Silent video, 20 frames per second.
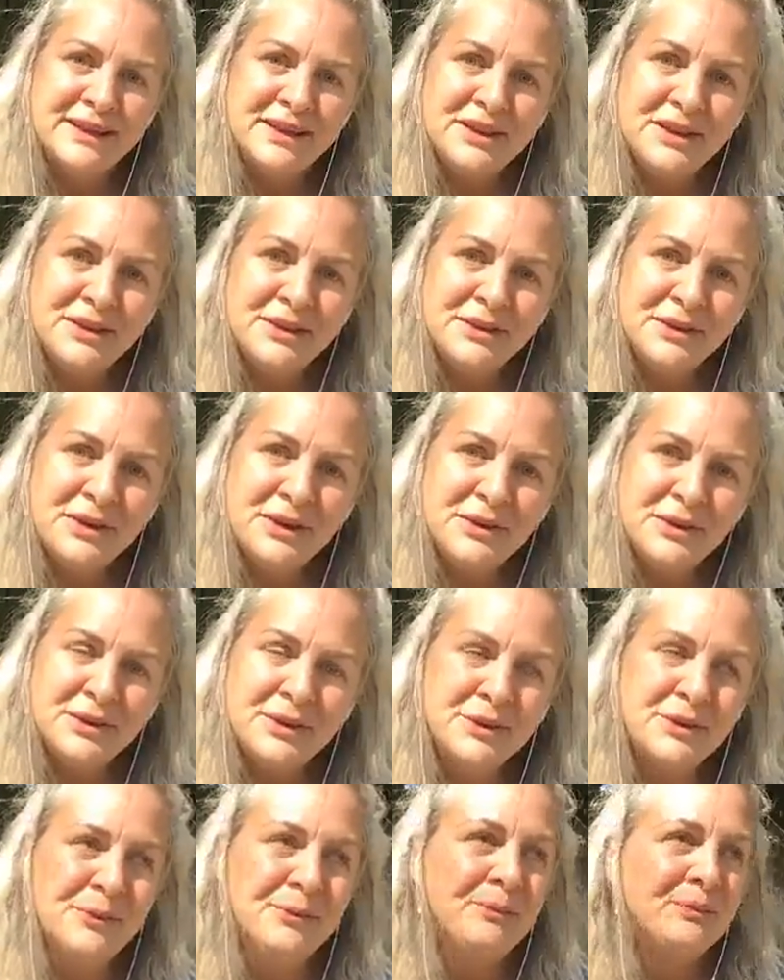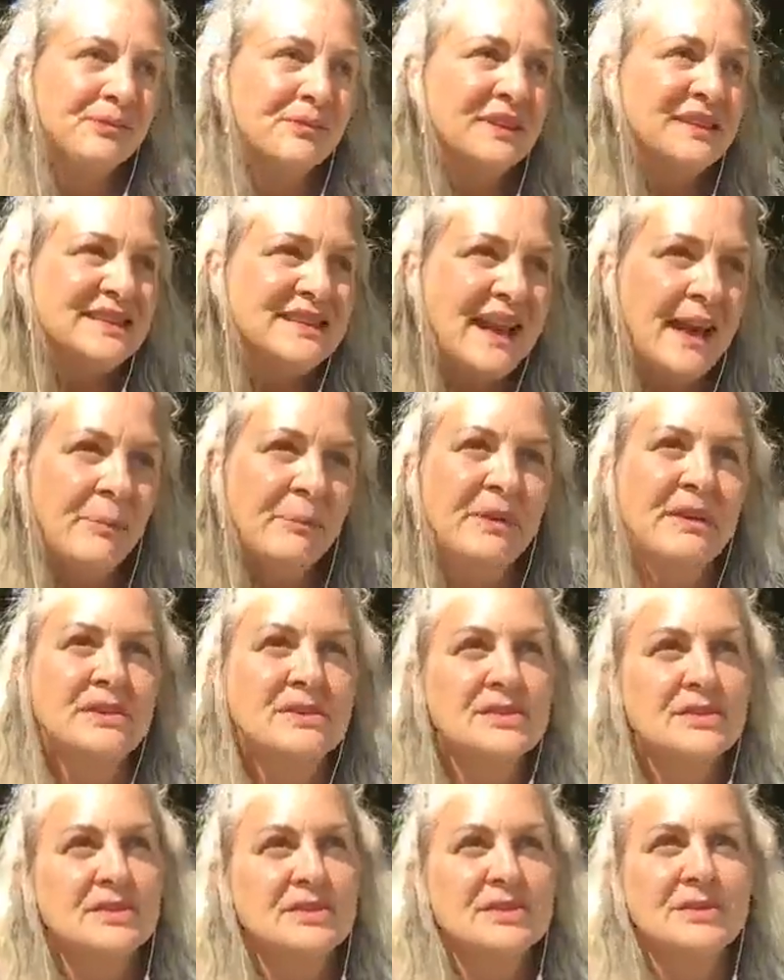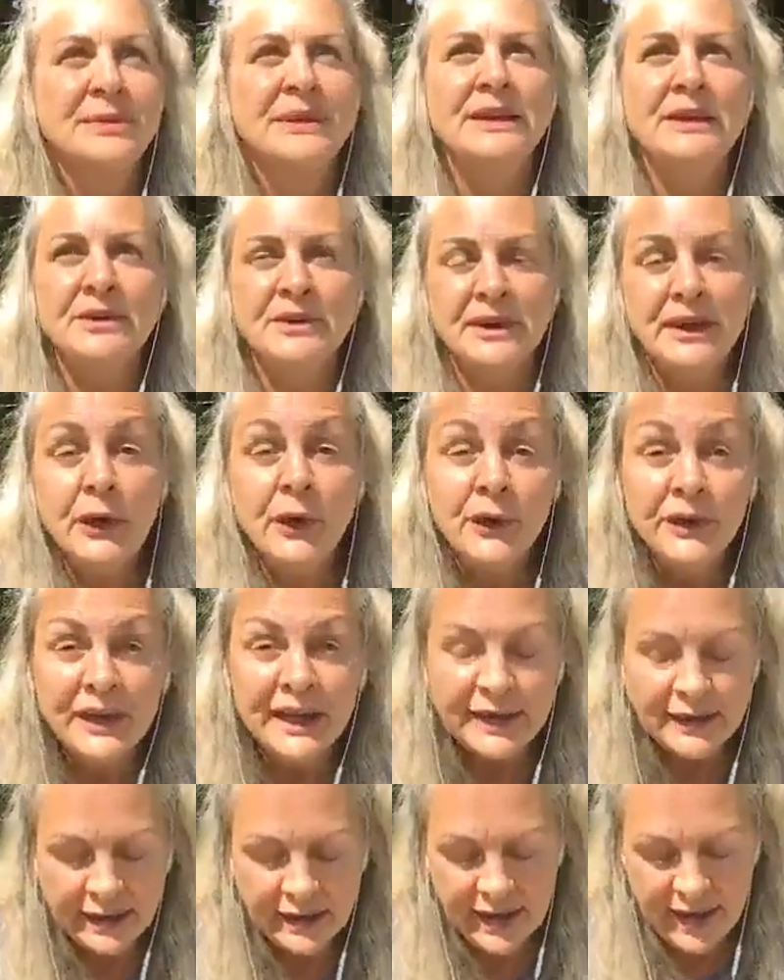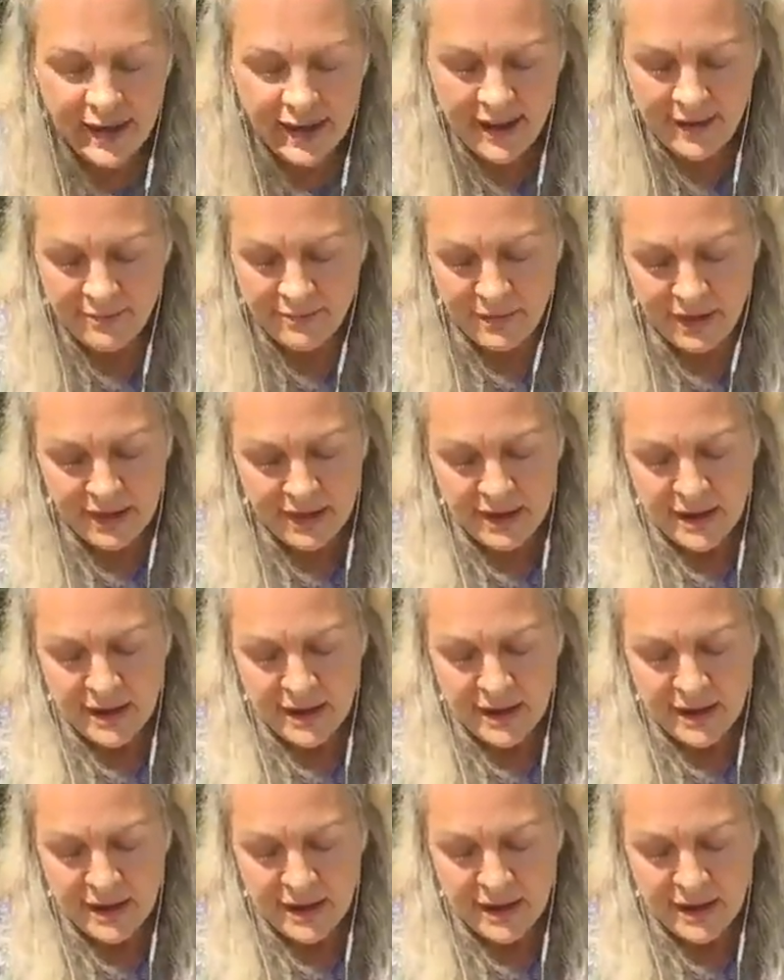you tap into doing your own inner game,